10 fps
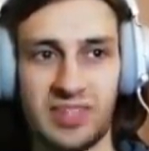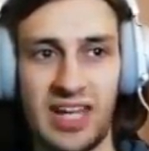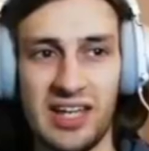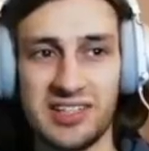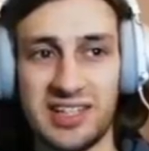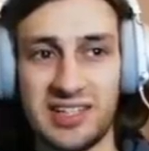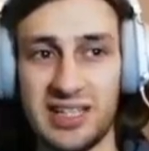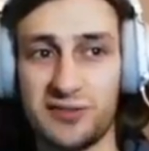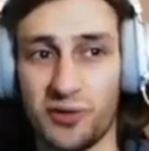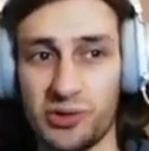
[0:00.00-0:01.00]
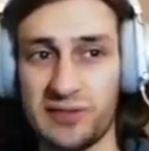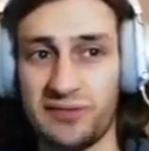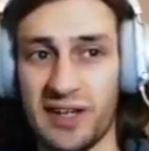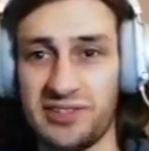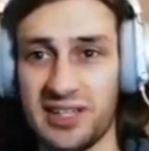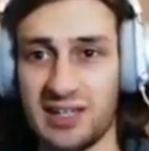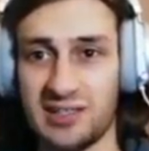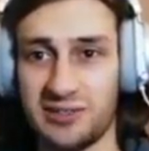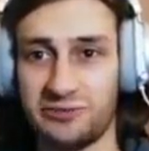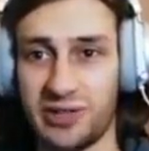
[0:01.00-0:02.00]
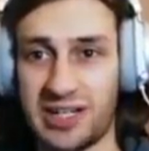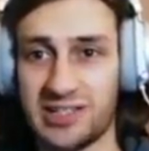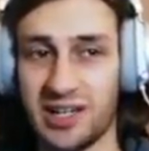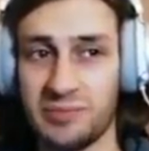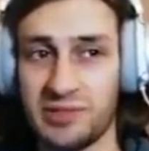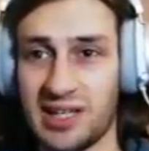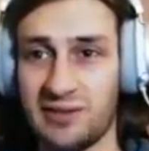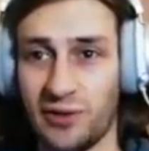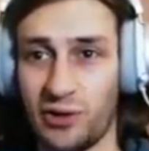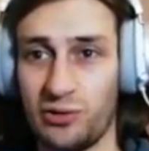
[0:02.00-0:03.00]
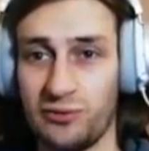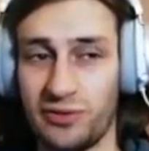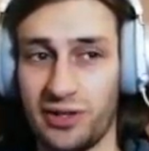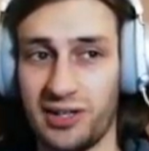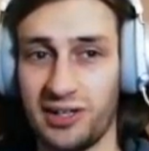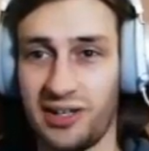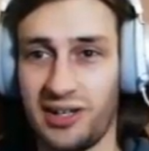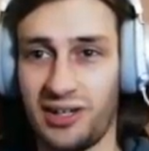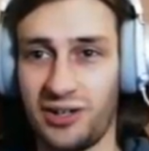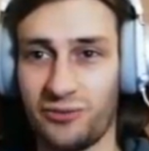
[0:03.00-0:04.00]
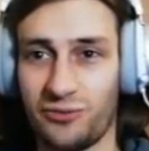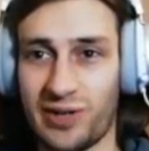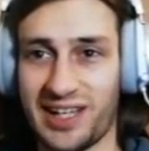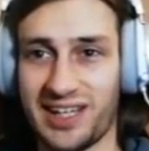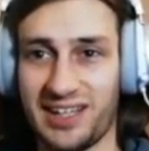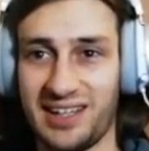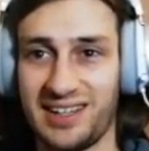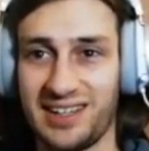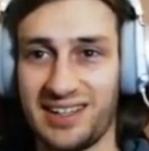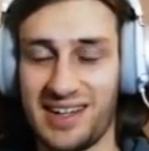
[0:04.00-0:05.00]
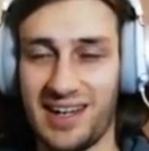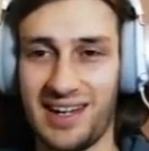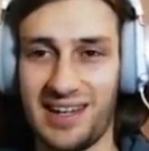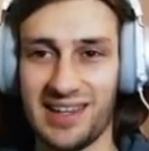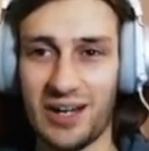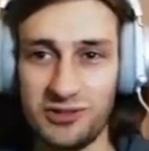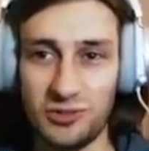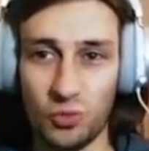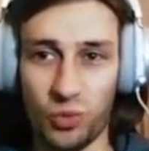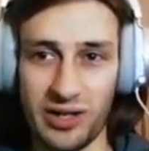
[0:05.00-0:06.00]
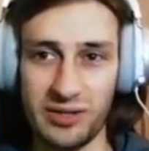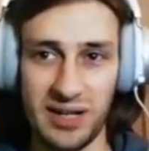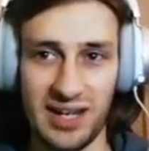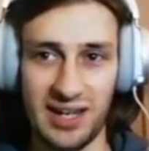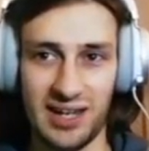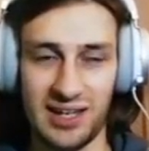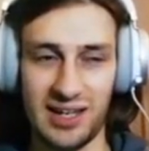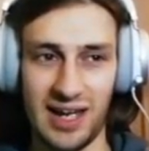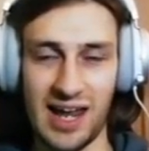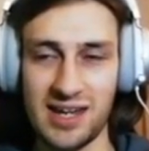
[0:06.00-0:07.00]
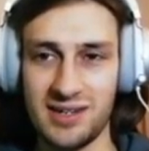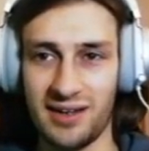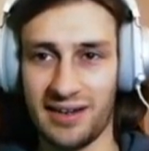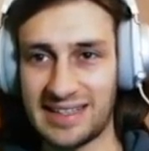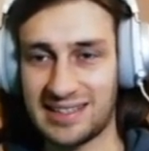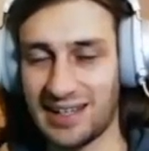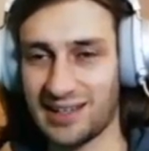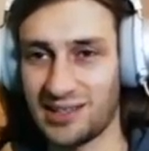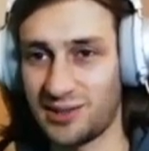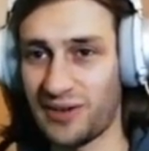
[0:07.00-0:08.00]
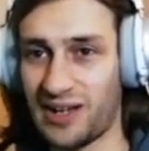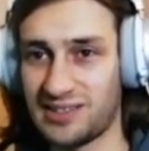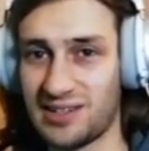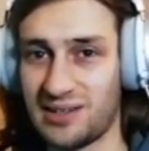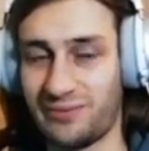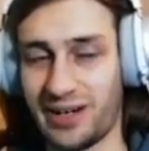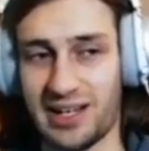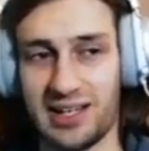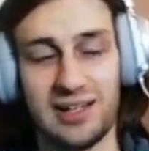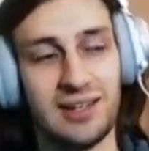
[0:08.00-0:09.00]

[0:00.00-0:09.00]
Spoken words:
So this has 45 seconds of free time save over Reki. That was 1 minute and 9 seconds faster than Reki.